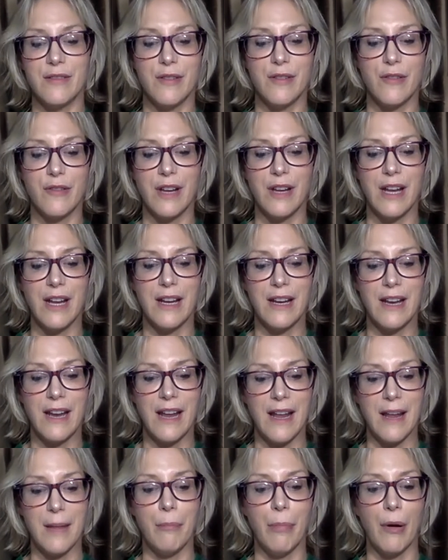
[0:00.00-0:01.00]
create
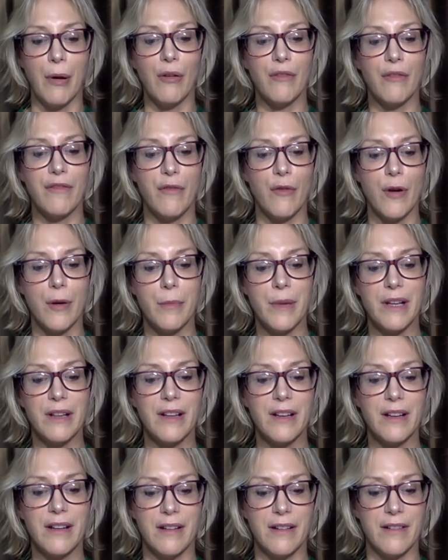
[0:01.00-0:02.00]
a bulk
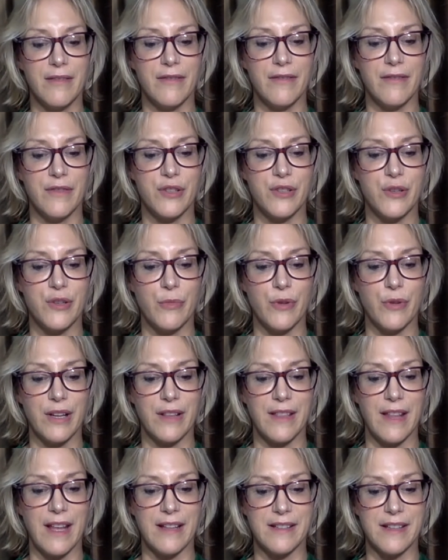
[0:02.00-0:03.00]
formula of turmeric
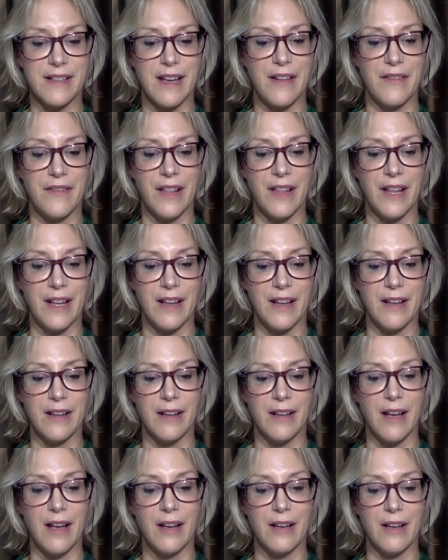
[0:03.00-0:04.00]
that's kind of like
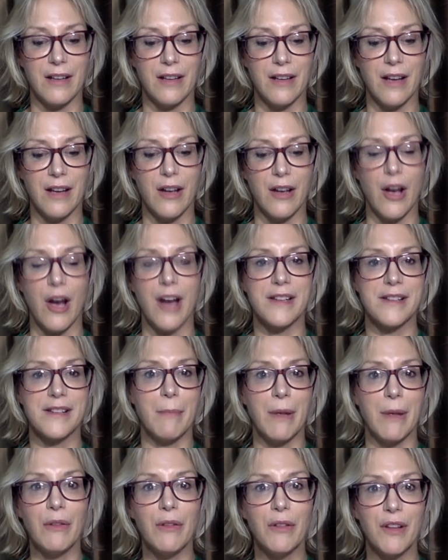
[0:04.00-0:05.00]
a goddess
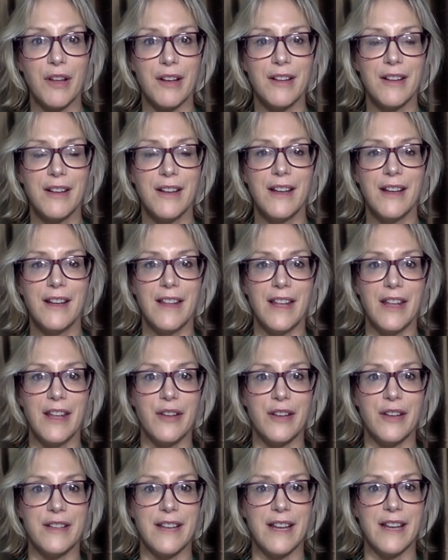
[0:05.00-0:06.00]
milk, that you
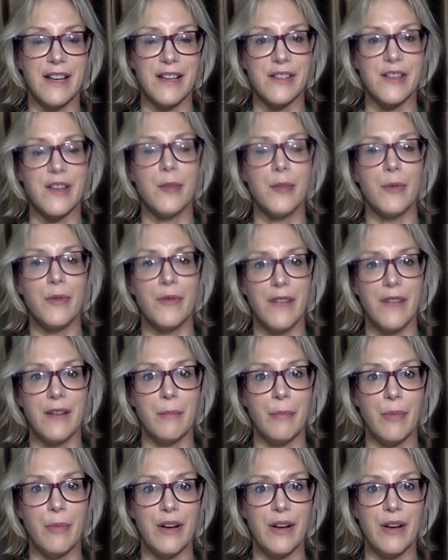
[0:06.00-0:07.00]
can take a scoop of it
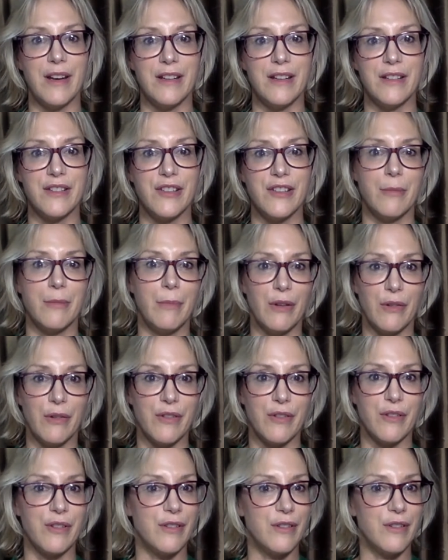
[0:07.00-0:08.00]
and put it into your milk
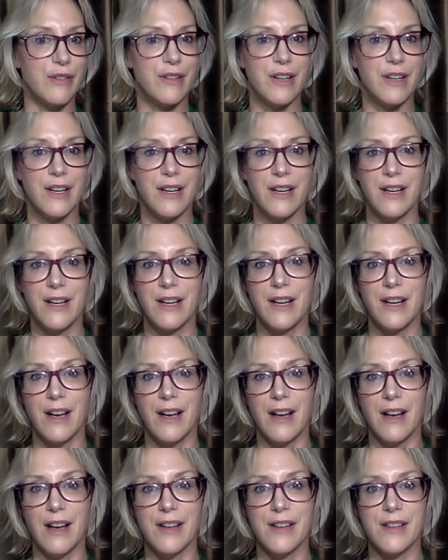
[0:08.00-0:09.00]
or your
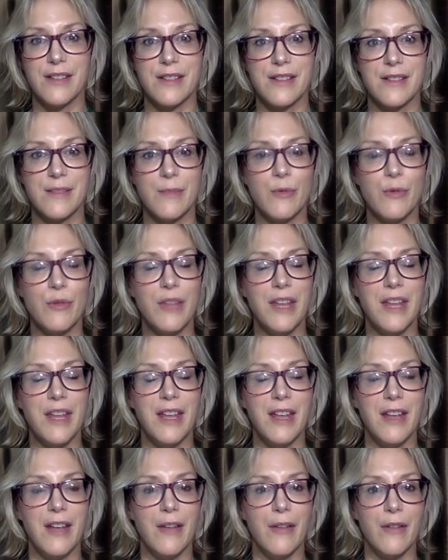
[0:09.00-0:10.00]

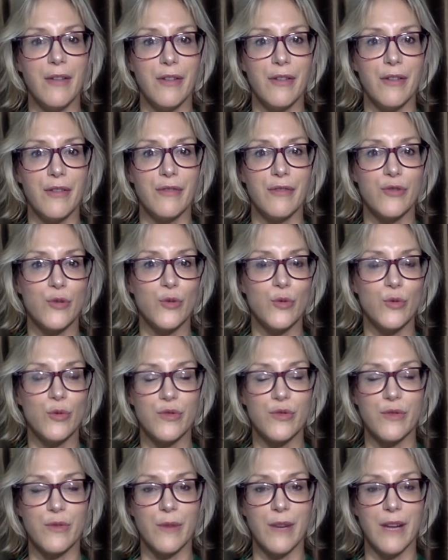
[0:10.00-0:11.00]
smoothie or your
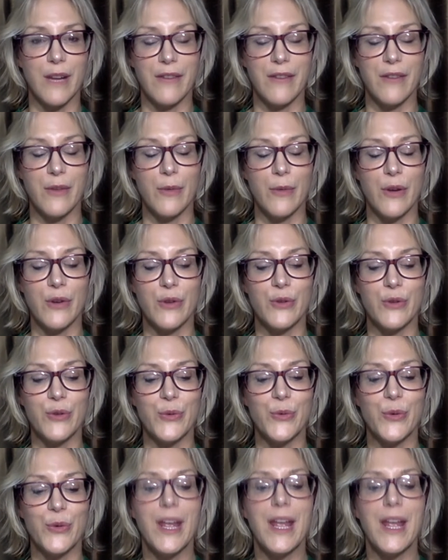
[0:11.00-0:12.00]
juice or whatever you want to
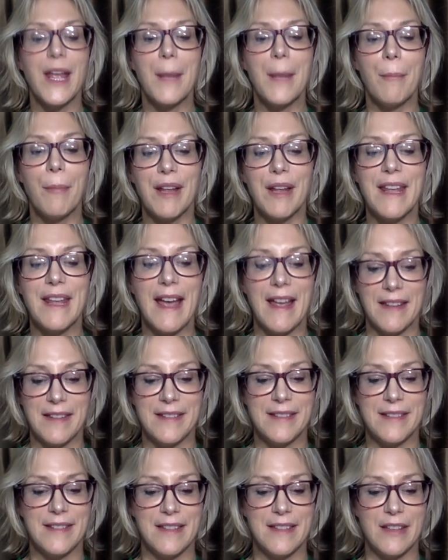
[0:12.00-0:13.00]
do. But
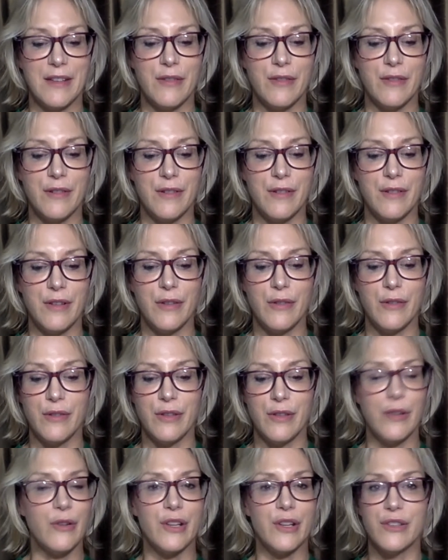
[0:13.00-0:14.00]
yes,
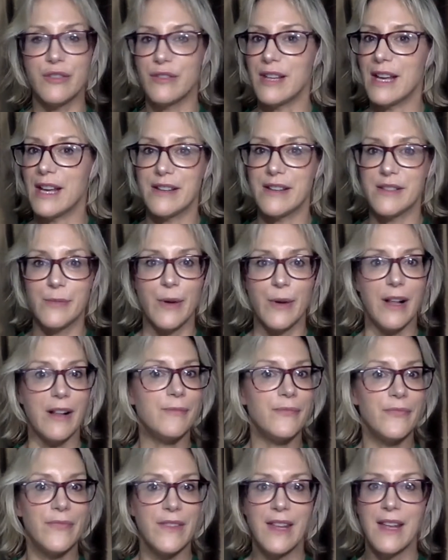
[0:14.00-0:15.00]
you can do that as
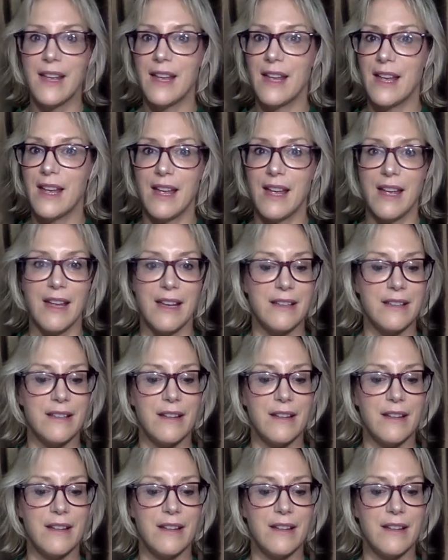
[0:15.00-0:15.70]
well, and